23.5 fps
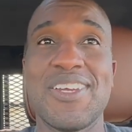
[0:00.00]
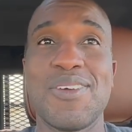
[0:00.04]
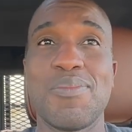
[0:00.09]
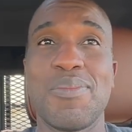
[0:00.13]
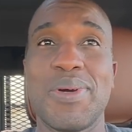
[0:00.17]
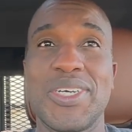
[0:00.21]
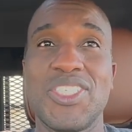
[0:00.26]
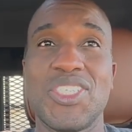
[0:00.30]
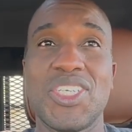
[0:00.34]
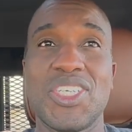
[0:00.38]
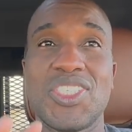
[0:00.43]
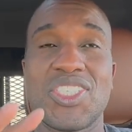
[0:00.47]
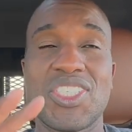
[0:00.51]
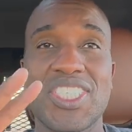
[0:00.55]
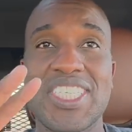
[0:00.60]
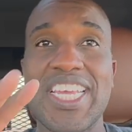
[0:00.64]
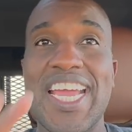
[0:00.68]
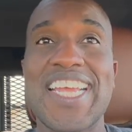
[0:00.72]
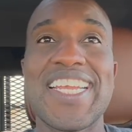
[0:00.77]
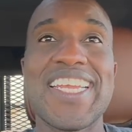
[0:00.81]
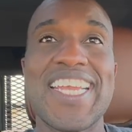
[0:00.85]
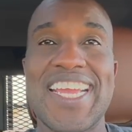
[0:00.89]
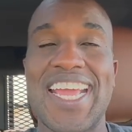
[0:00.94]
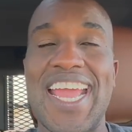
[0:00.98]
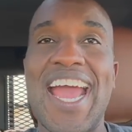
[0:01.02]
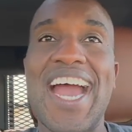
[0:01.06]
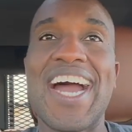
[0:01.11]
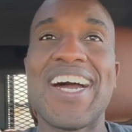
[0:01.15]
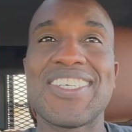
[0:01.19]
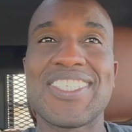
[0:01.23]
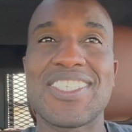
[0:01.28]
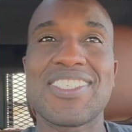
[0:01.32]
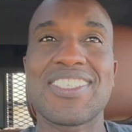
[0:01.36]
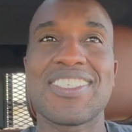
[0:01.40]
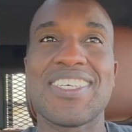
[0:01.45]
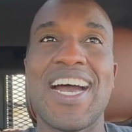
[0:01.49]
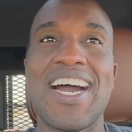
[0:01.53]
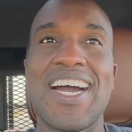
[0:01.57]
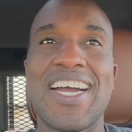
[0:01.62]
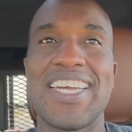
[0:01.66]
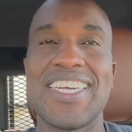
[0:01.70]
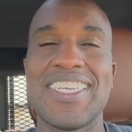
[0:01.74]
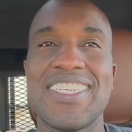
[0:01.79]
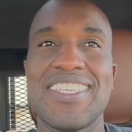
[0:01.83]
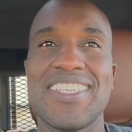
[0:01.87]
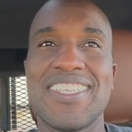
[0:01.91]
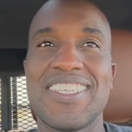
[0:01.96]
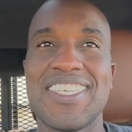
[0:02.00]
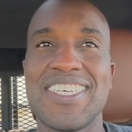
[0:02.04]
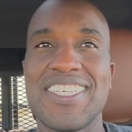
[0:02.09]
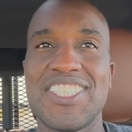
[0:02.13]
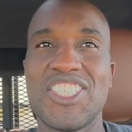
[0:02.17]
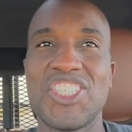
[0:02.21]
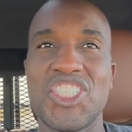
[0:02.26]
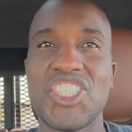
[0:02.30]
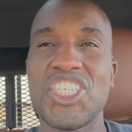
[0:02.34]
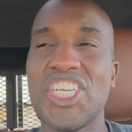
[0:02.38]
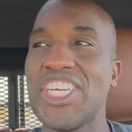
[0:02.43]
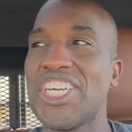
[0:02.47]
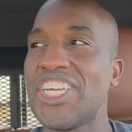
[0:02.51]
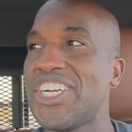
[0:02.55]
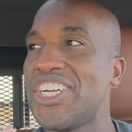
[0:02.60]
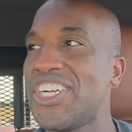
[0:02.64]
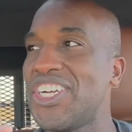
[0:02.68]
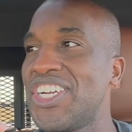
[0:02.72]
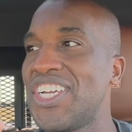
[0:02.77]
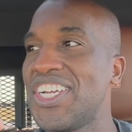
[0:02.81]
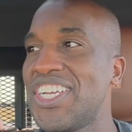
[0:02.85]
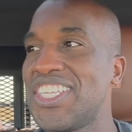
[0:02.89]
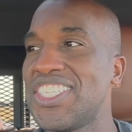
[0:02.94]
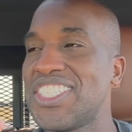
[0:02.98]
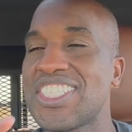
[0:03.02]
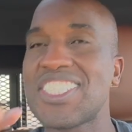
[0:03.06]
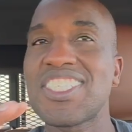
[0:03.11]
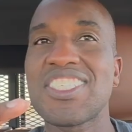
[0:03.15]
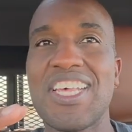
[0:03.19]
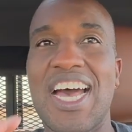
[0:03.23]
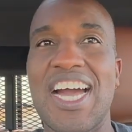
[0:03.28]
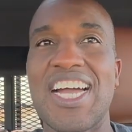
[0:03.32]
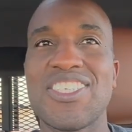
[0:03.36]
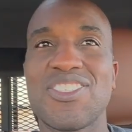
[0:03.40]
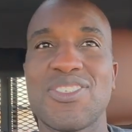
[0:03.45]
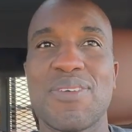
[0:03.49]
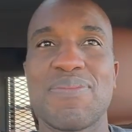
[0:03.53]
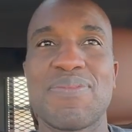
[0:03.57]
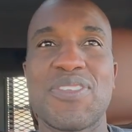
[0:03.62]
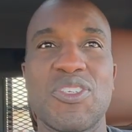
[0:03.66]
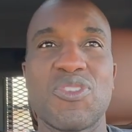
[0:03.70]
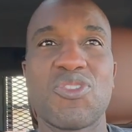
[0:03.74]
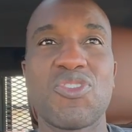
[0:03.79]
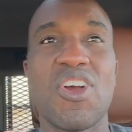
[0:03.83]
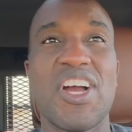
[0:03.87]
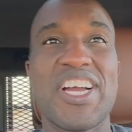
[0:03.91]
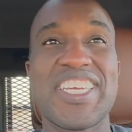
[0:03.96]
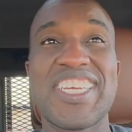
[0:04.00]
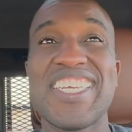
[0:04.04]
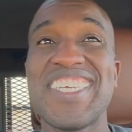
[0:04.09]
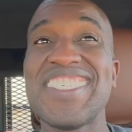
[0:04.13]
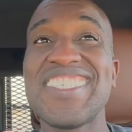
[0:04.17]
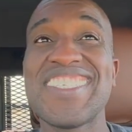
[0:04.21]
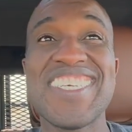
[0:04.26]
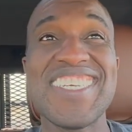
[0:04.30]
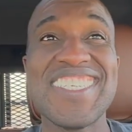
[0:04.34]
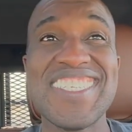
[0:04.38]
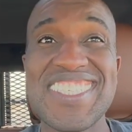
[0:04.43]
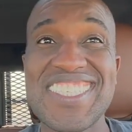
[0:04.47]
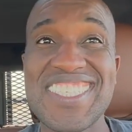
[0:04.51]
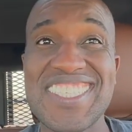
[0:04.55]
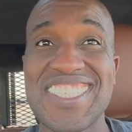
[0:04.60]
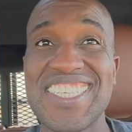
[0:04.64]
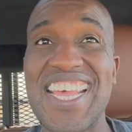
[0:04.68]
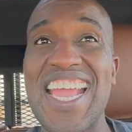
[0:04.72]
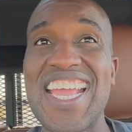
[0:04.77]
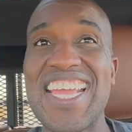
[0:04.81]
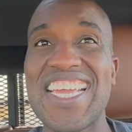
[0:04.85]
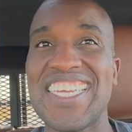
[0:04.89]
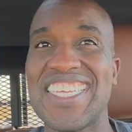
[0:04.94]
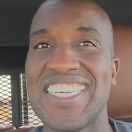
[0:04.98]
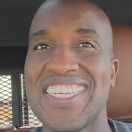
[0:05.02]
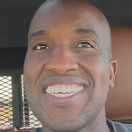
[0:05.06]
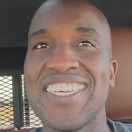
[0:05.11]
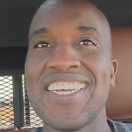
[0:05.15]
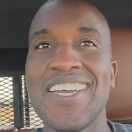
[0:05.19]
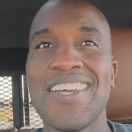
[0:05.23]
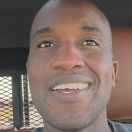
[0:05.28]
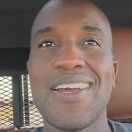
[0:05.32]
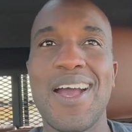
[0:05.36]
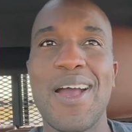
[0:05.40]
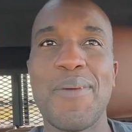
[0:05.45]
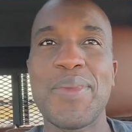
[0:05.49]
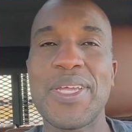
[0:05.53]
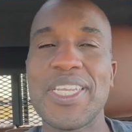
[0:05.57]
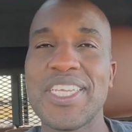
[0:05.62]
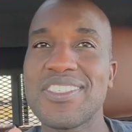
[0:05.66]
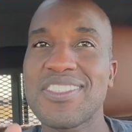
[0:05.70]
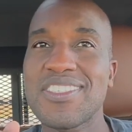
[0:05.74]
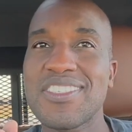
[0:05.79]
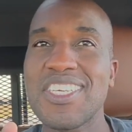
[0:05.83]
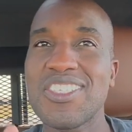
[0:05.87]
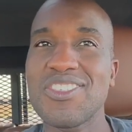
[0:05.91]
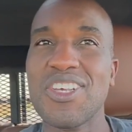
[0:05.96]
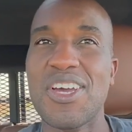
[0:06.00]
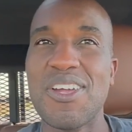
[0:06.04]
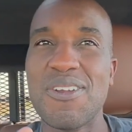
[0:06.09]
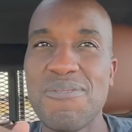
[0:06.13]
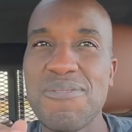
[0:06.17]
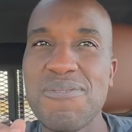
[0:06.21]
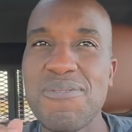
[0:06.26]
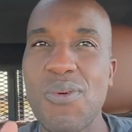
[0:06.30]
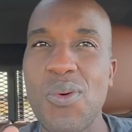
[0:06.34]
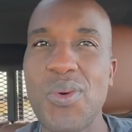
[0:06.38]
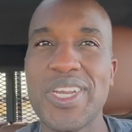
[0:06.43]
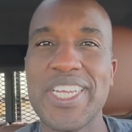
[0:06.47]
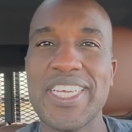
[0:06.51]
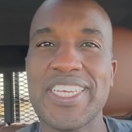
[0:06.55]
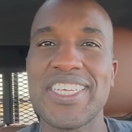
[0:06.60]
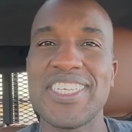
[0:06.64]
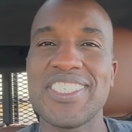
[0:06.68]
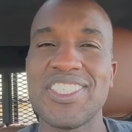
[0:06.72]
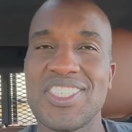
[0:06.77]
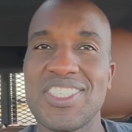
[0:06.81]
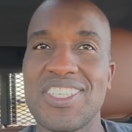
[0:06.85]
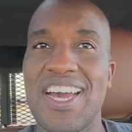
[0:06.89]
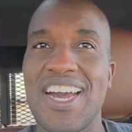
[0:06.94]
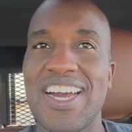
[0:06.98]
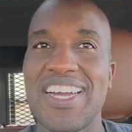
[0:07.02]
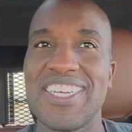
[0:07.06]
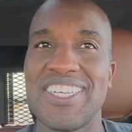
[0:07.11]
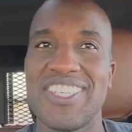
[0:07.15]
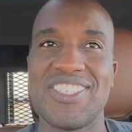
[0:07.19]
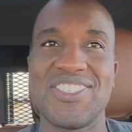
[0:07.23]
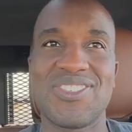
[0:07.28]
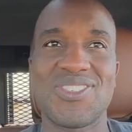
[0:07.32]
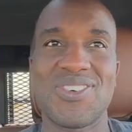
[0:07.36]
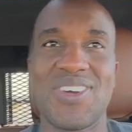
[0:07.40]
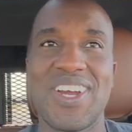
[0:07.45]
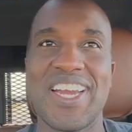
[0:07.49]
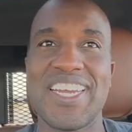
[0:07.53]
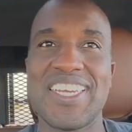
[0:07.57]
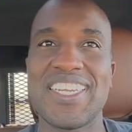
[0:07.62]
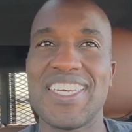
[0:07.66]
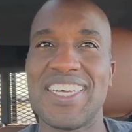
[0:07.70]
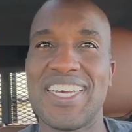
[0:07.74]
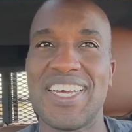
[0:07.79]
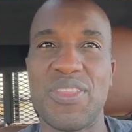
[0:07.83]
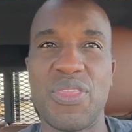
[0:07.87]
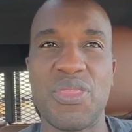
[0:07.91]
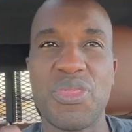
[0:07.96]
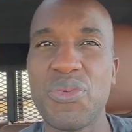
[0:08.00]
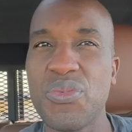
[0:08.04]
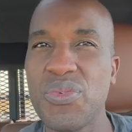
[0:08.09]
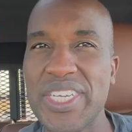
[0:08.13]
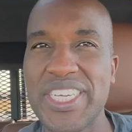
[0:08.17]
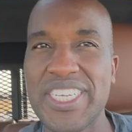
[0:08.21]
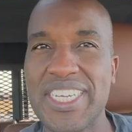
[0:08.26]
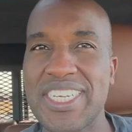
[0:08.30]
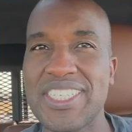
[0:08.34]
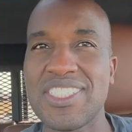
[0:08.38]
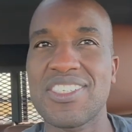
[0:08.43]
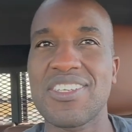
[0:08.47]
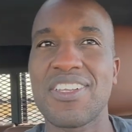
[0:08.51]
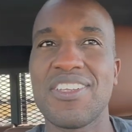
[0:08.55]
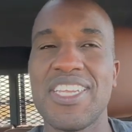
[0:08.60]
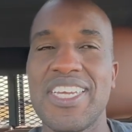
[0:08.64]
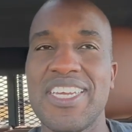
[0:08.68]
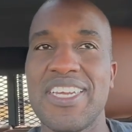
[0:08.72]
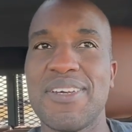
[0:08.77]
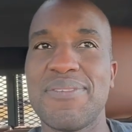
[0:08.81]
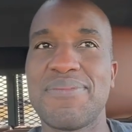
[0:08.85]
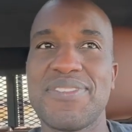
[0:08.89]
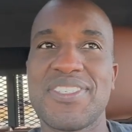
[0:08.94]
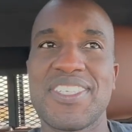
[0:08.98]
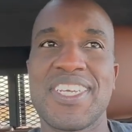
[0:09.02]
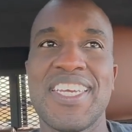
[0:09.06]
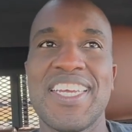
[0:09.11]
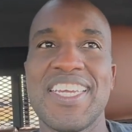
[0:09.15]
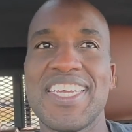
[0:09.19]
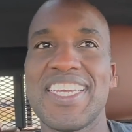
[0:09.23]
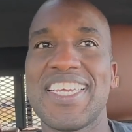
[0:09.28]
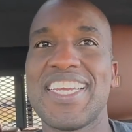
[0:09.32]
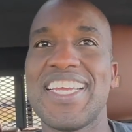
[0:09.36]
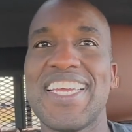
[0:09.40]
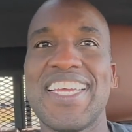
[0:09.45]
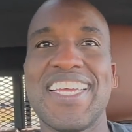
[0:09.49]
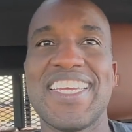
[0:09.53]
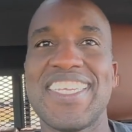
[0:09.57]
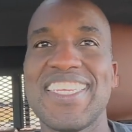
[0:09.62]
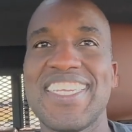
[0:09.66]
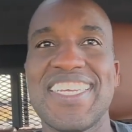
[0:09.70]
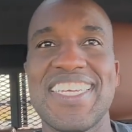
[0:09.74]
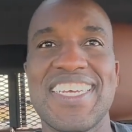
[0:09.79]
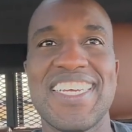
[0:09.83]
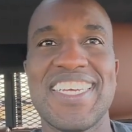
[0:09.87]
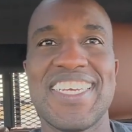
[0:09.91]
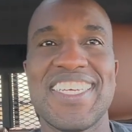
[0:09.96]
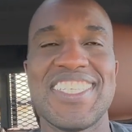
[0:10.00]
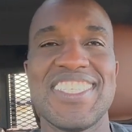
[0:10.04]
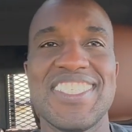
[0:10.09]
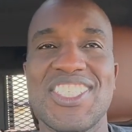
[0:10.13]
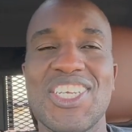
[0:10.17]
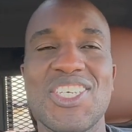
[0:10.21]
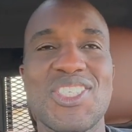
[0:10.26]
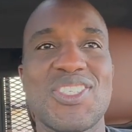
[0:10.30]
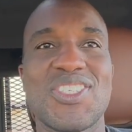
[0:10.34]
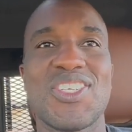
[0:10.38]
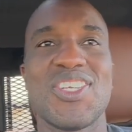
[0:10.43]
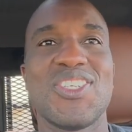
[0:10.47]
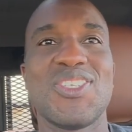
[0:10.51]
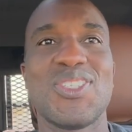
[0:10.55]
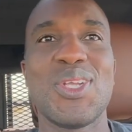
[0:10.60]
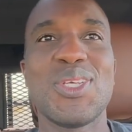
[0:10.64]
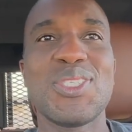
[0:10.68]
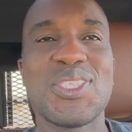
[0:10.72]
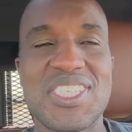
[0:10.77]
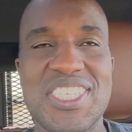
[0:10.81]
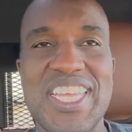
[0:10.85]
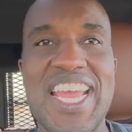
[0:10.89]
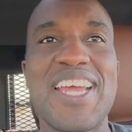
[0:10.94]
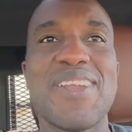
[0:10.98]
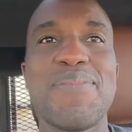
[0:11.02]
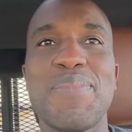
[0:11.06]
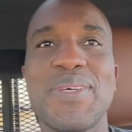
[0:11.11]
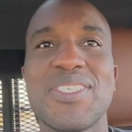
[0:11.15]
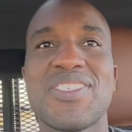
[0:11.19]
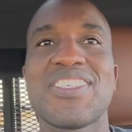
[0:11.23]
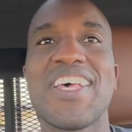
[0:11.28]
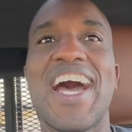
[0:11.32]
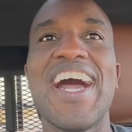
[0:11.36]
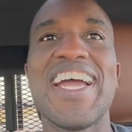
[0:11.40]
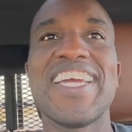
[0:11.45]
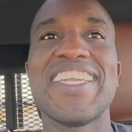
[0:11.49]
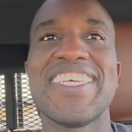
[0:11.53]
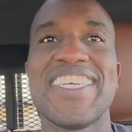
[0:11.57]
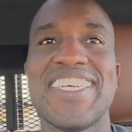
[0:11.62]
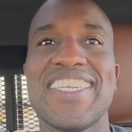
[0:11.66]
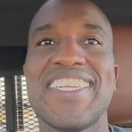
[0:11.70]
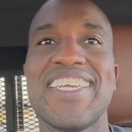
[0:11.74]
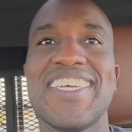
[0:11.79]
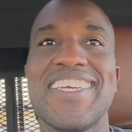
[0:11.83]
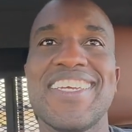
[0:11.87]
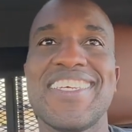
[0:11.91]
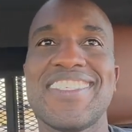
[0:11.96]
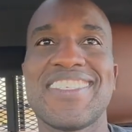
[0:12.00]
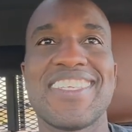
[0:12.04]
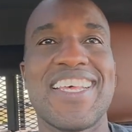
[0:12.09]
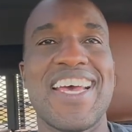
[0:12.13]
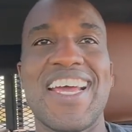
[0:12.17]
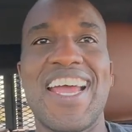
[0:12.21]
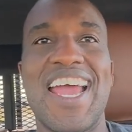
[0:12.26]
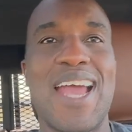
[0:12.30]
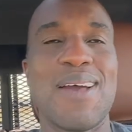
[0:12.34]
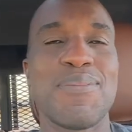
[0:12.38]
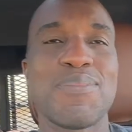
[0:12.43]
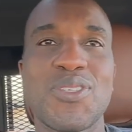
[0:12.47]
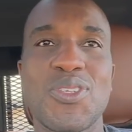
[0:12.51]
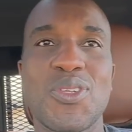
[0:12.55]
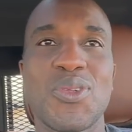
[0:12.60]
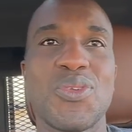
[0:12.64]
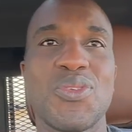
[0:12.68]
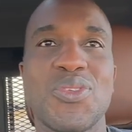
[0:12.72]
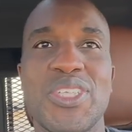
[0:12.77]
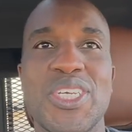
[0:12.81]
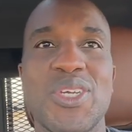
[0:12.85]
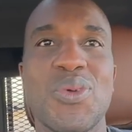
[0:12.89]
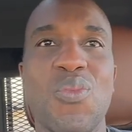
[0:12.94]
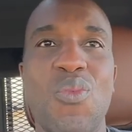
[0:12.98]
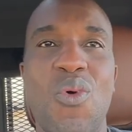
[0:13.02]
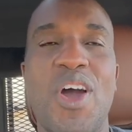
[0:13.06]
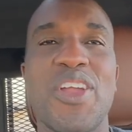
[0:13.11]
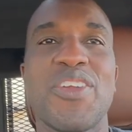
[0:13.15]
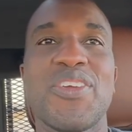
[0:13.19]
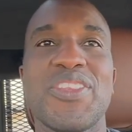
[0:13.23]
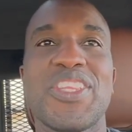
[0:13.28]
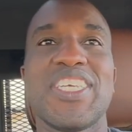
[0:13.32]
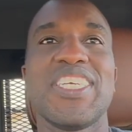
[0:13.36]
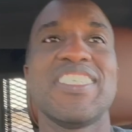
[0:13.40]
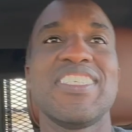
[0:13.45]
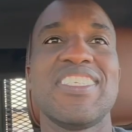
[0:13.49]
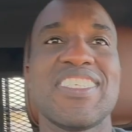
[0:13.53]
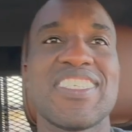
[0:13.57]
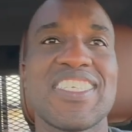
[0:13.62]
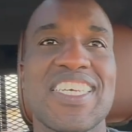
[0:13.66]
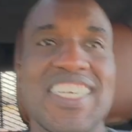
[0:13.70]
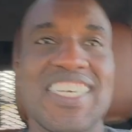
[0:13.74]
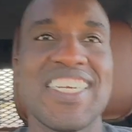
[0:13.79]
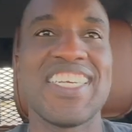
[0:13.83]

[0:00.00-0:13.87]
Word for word: But just standing outside, the sheer size of the truck is insane. I mean, it sits on 40-inch tires, right? A three-inch lift, and just to stand beside it is absolutely one of these.